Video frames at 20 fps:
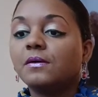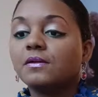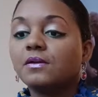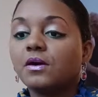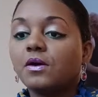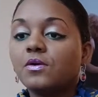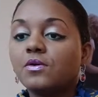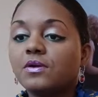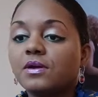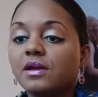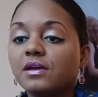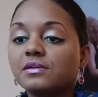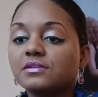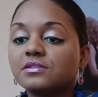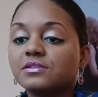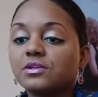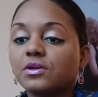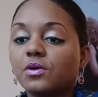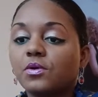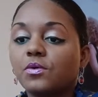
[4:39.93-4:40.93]
Okay,
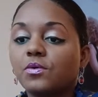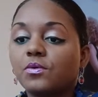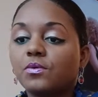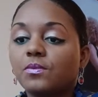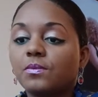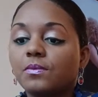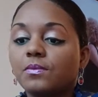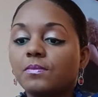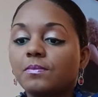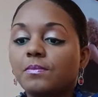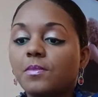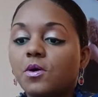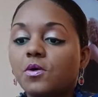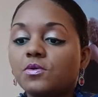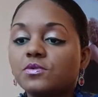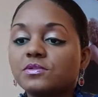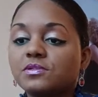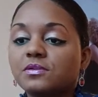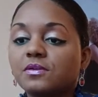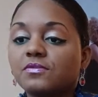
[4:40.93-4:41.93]
so
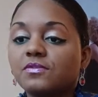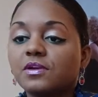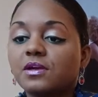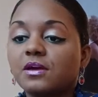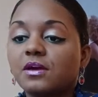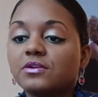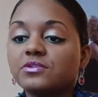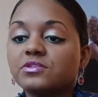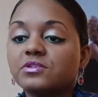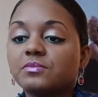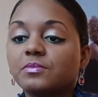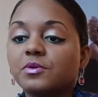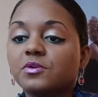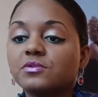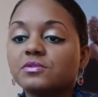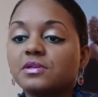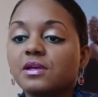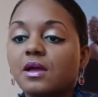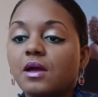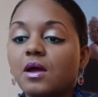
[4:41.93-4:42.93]
most of the
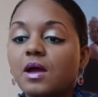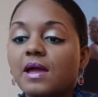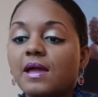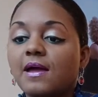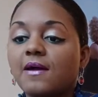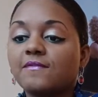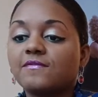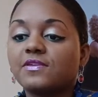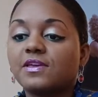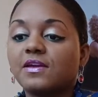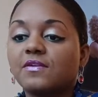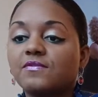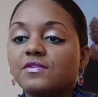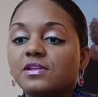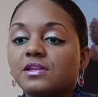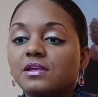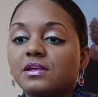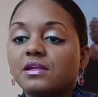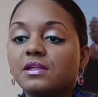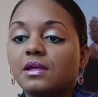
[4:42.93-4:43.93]
customers have
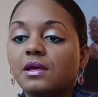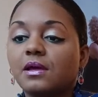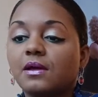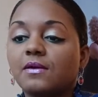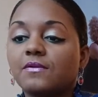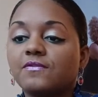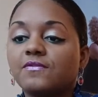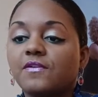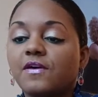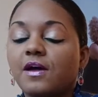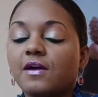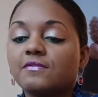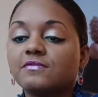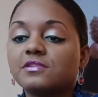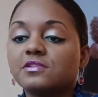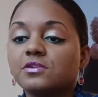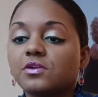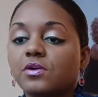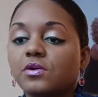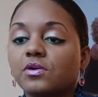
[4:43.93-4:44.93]
given it
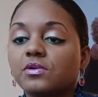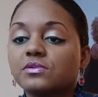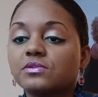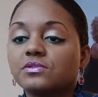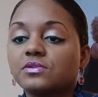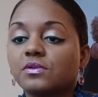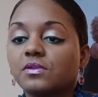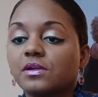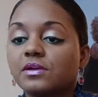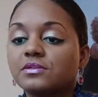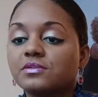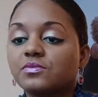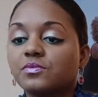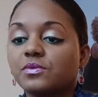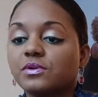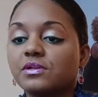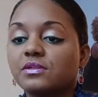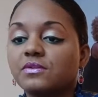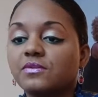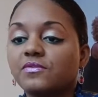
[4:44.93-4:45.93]
5 stars. So let's
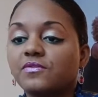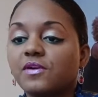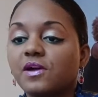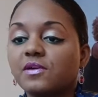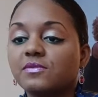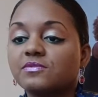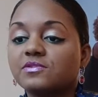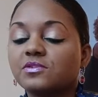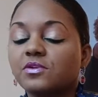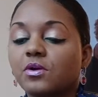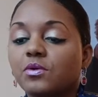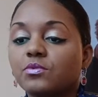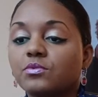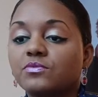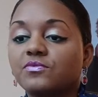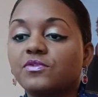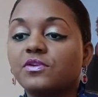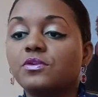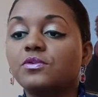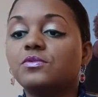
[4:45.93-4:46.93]
read the 5-star
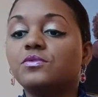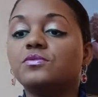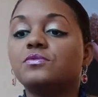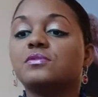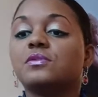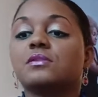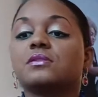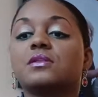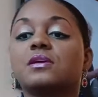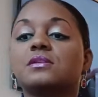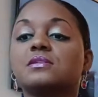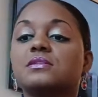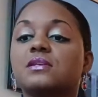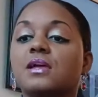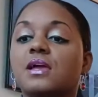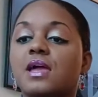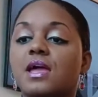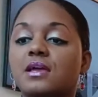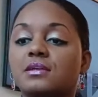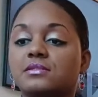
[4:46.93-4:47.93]
reviews. They
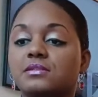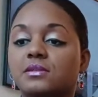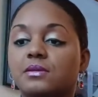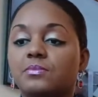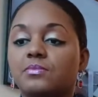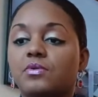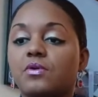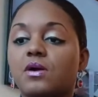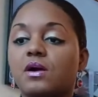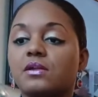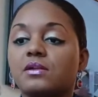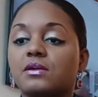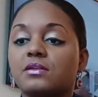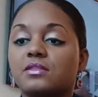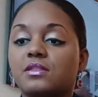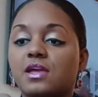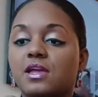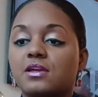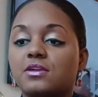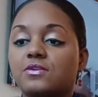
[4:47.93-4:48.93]
said, excellent
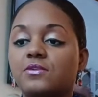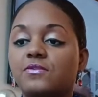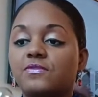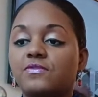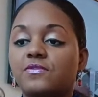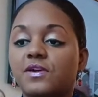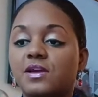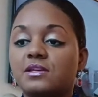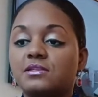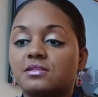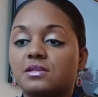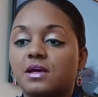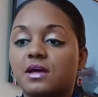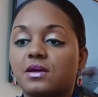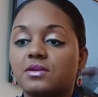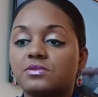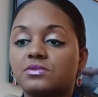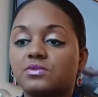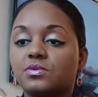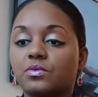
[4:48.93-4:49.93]
product. Thank you. Face
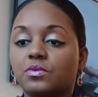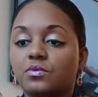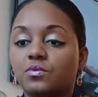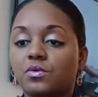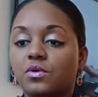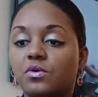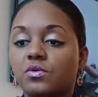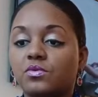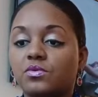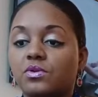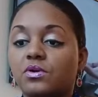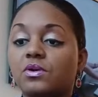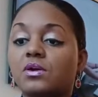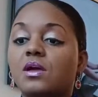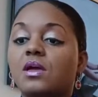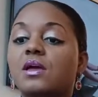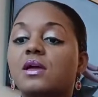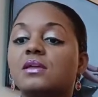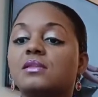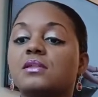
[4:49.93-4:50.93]
contour roller.
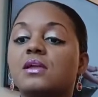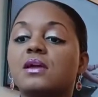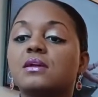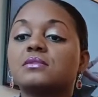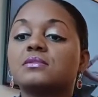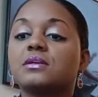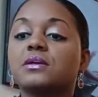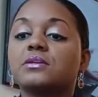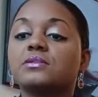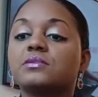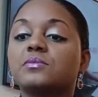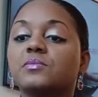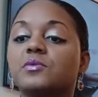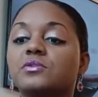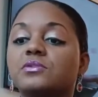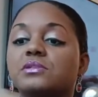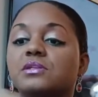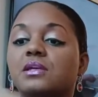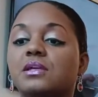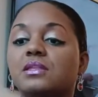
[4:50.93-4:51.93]
Next
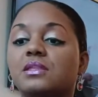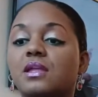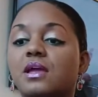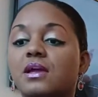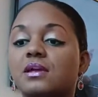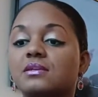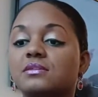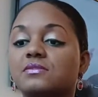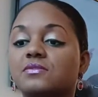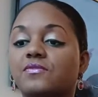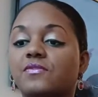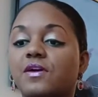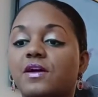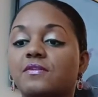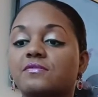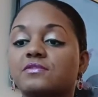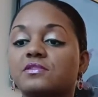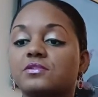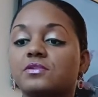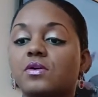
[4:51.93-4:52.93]
customer said, nice,
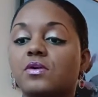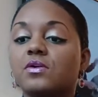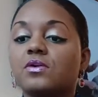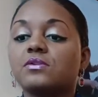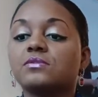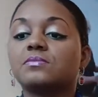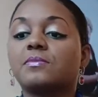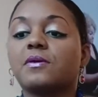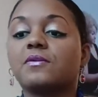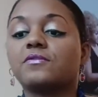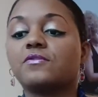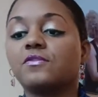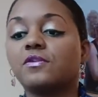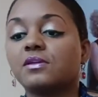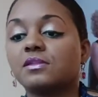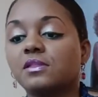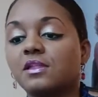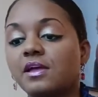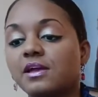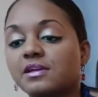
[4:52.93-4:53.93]
5 stars. My
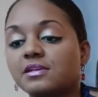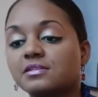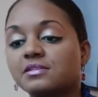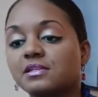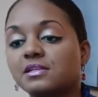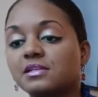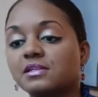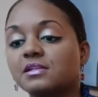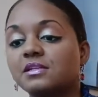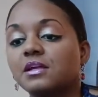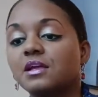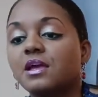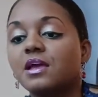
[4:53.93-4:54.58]
friend likes it.